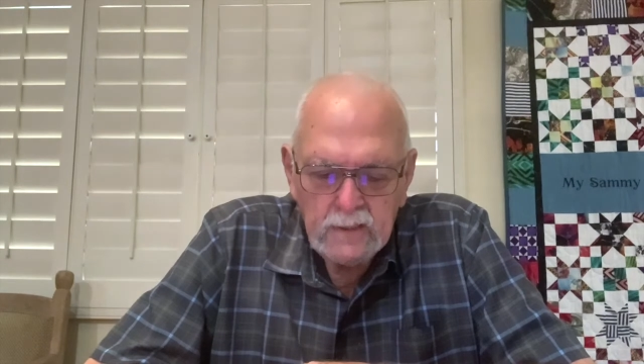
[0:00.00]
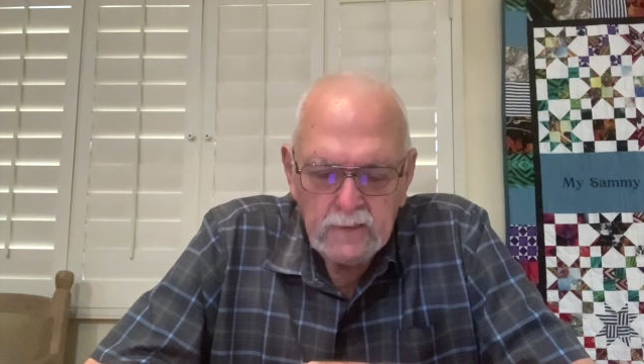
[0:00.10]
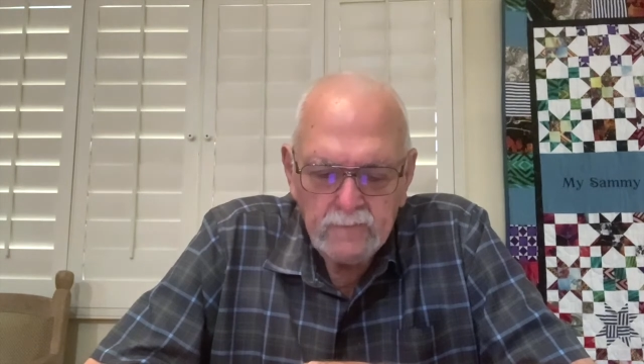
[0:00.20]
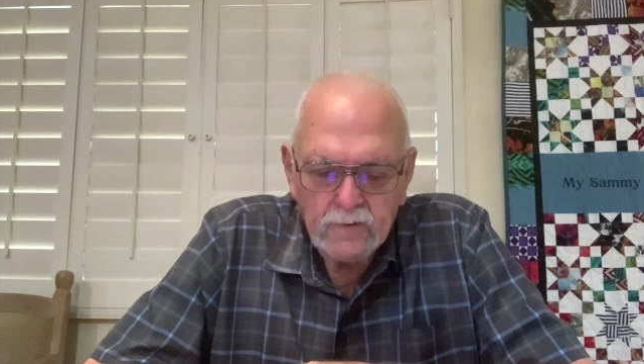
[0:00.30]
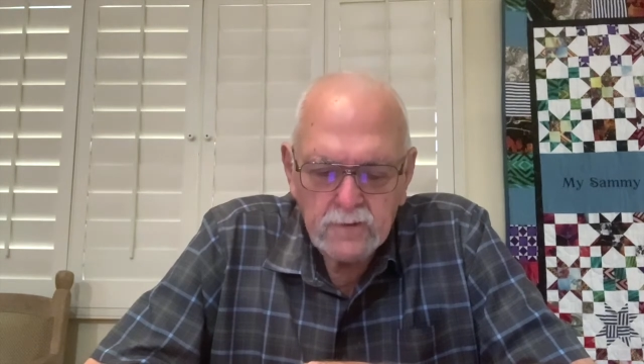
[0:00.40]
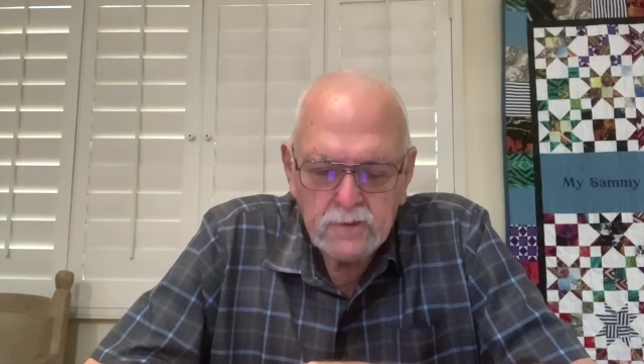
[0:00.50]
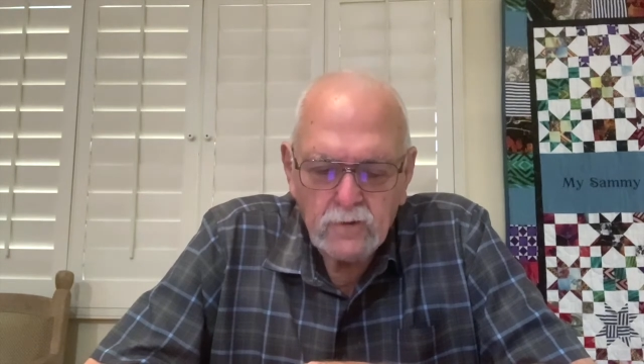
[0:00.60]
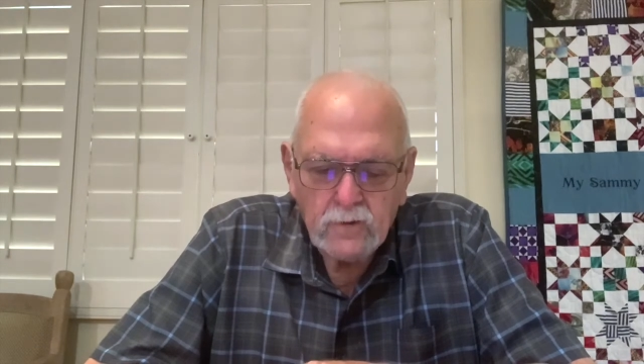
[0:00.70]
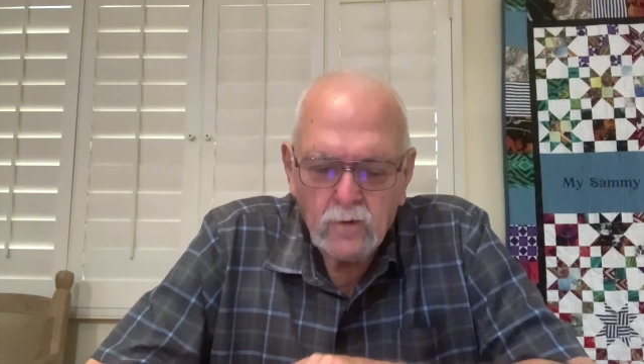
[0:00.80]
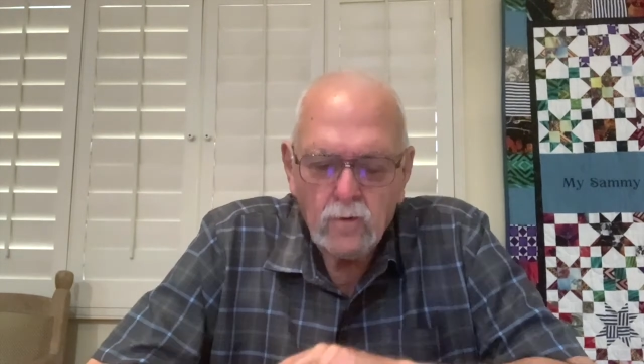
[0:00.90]
Verse 2,
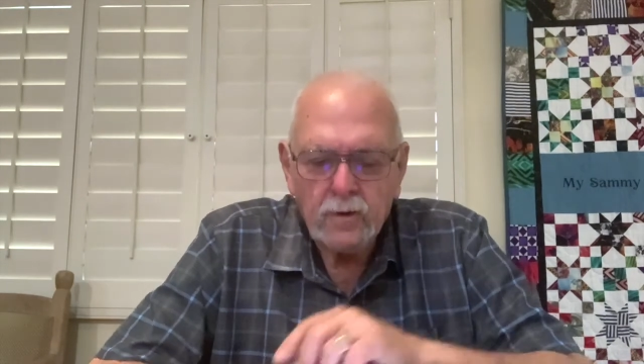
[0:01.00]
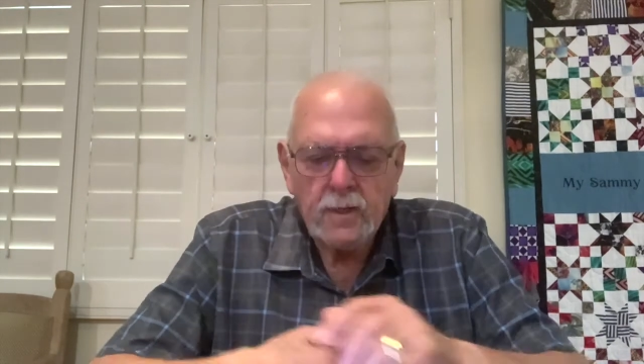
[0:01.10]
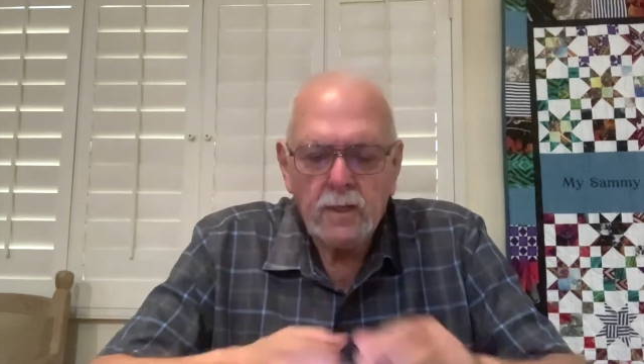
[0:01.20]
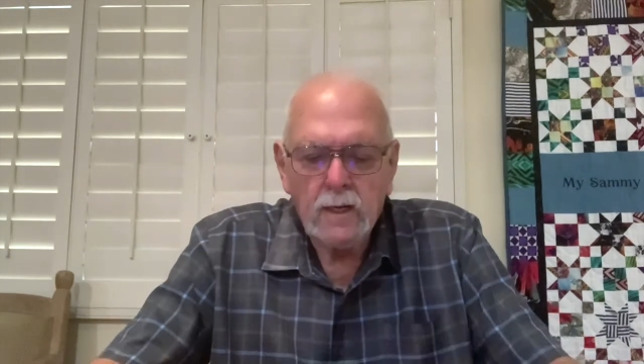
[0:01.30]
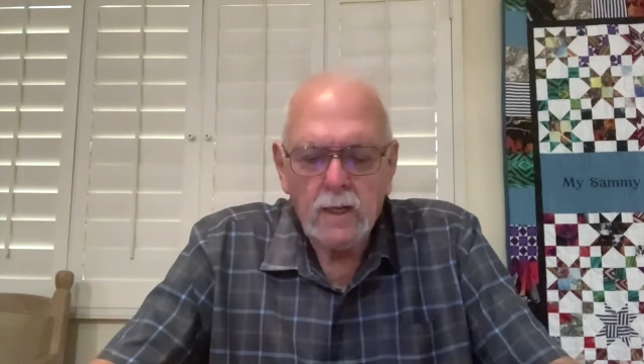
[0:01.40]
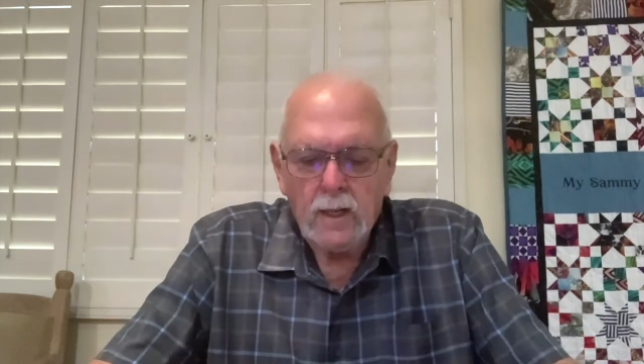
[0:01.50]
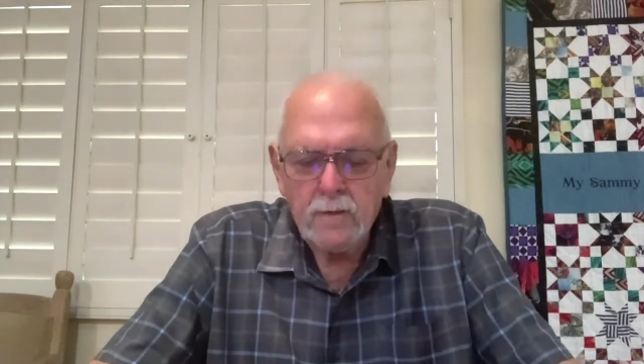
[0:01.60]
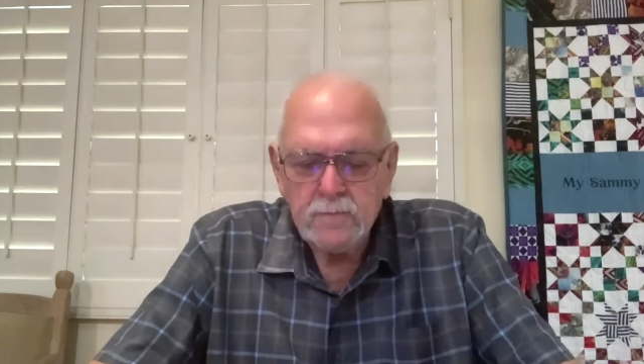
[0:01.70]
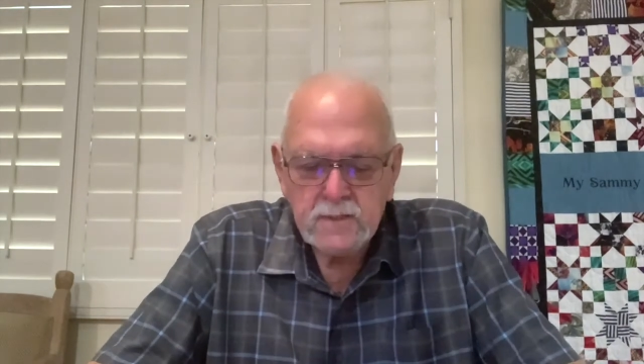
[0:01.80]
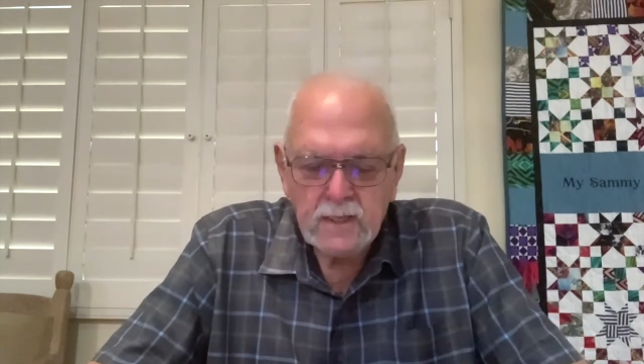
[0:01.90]
the Lord
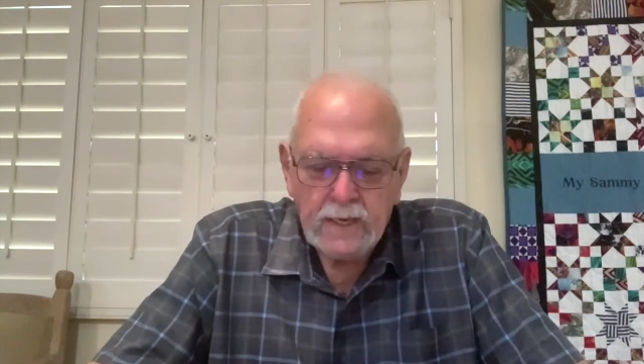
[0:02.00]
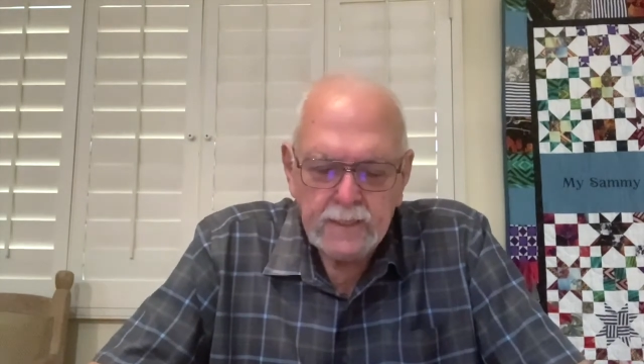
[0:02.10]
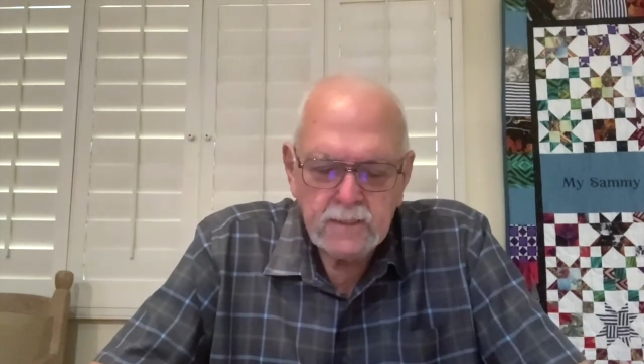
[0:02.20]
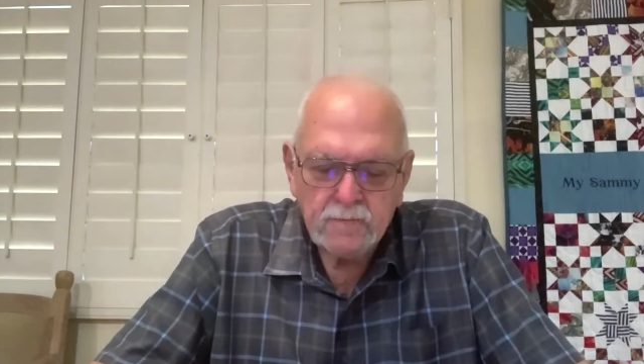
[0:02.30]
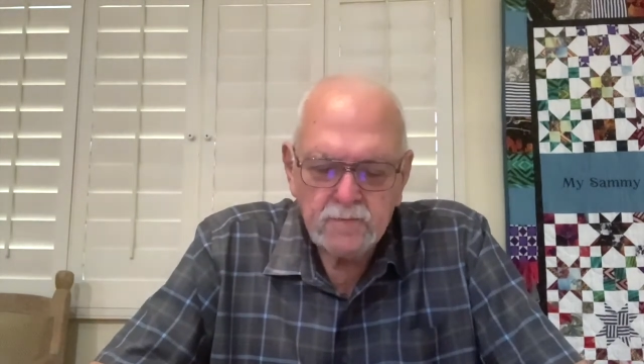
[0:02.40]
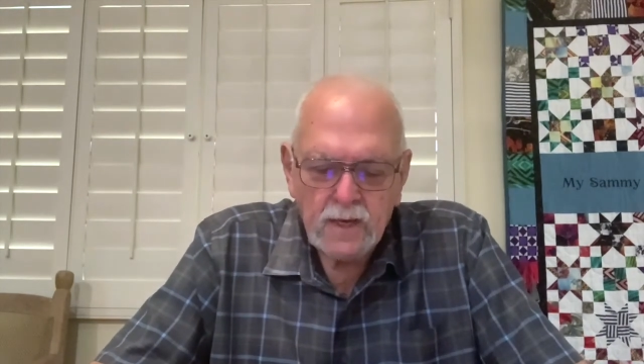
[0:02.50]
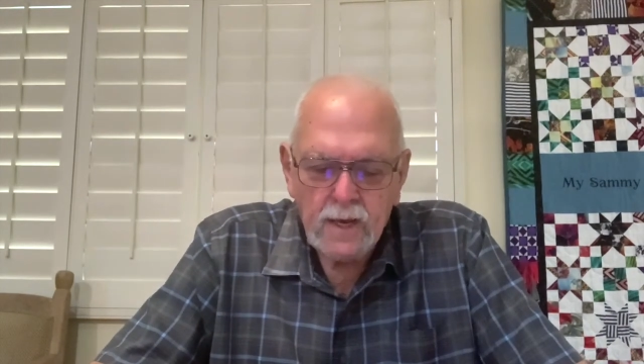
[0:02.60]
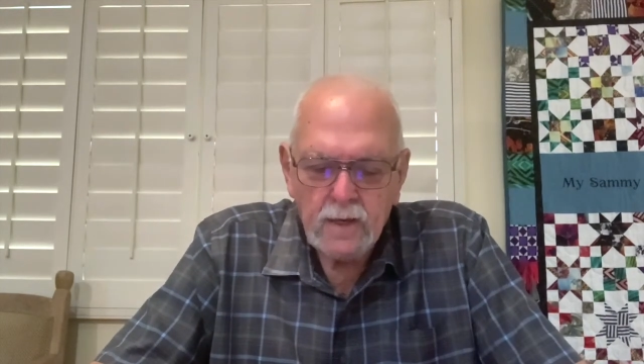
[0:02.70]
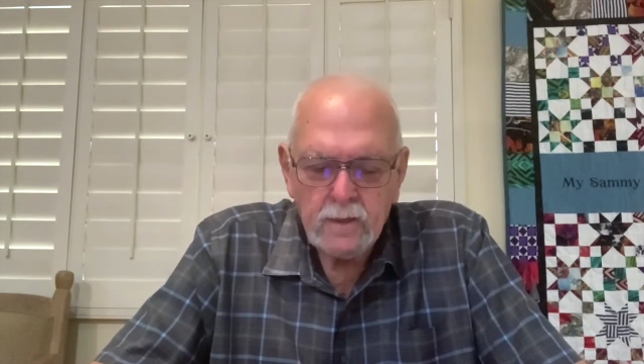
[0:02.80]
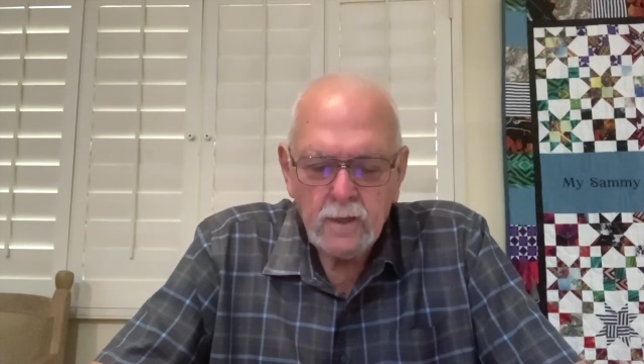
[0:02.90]
loves the gates of
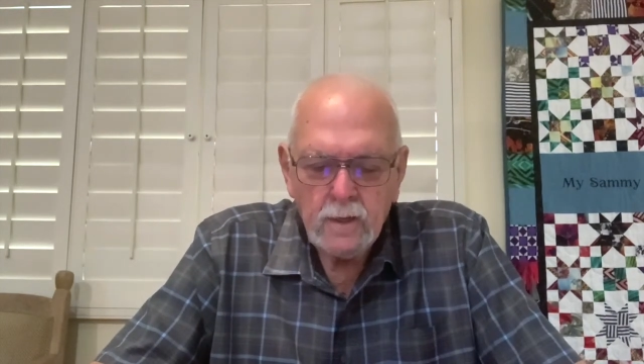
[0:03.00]
Zion